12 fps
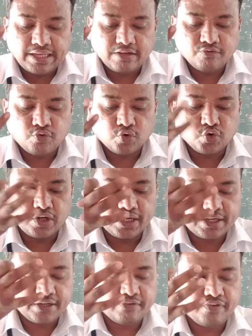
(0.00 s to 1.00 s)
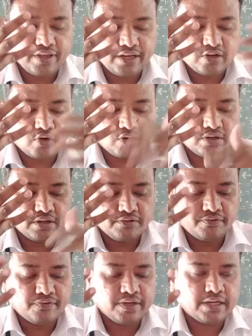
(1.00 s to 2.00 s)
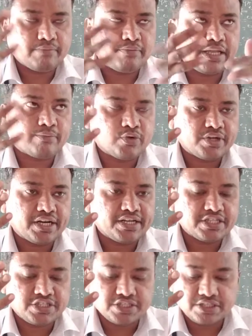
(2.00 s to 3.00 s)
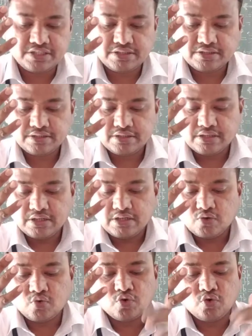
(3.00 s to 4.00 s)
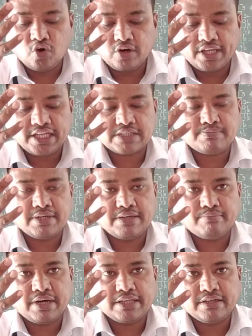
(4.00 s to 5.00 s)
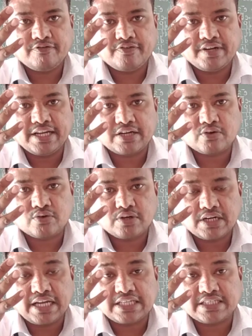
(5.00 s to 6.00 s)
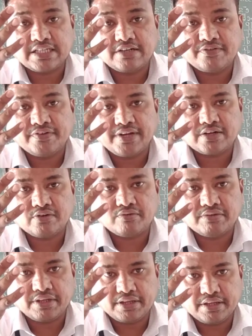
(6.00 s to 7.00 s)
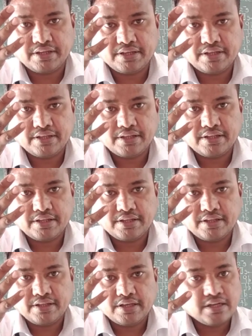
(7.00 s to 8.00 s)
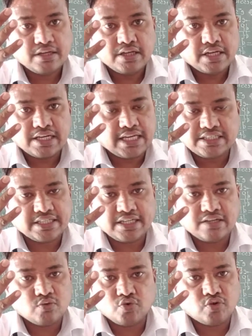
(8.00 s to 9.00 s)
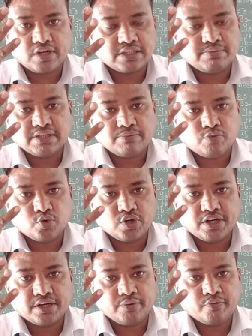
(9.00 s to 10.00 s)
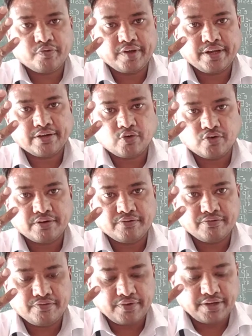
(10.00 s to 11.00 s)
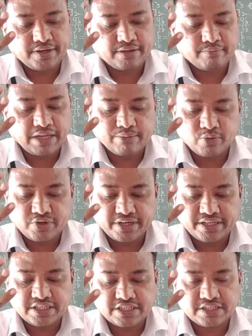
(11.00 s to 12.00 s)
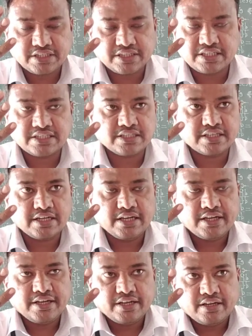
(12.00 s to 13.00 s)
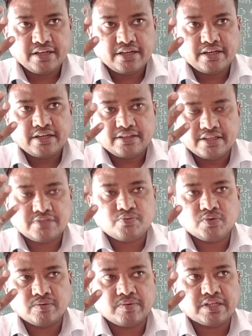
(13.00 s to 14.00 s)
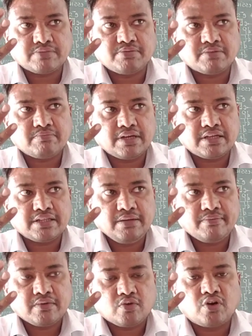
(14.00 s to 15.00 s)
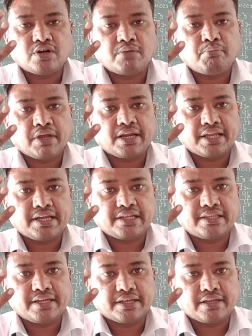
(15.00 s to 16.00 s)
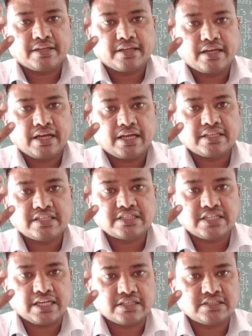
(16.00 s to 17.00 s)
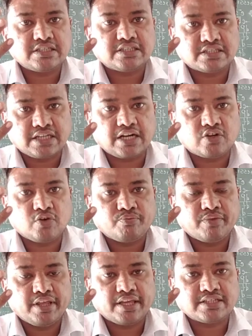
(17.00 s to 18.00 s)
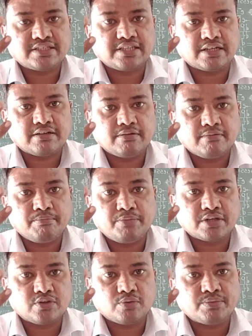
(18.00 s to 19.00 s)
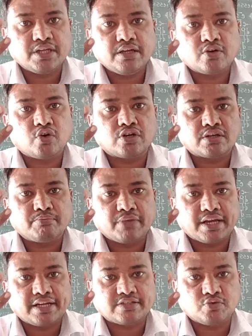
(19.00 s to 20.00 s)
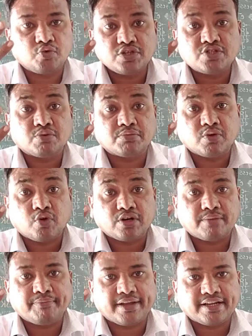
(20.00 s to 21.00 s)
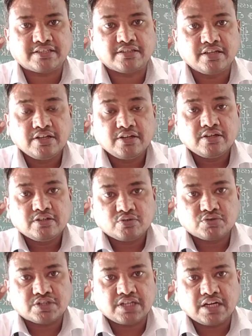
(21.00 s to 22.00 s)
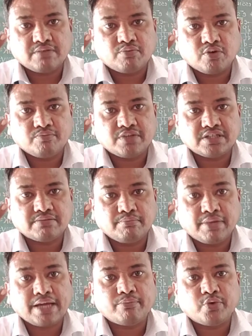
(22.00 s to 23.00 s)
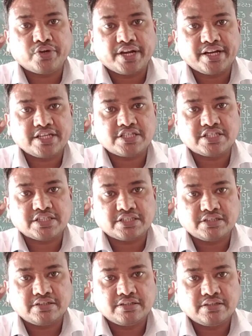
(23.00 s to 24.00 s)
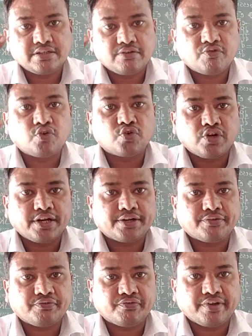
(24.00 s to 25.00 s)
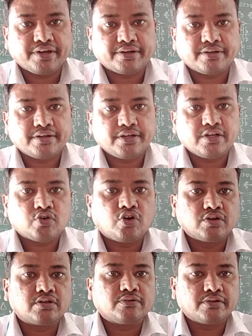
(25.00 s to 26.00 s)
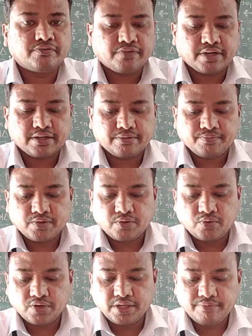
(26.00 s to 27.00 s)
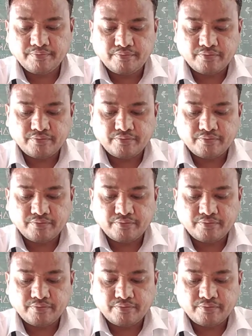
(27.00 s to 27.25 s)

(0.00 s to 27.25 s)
like photoelectric effect, quantum effect, blackbody radiation could not explain by the classical free electron theory. Classical could not explain the photoelectric effect, quantum effect, blackbody radiation. This phenomenon explained by the quantum mechanical theory, and this is the start of exact birth of the quantum mechanics, origin of the quantum mechanics, to start from this blackbody radiation, photoelectric effect, quantum effect. Okay,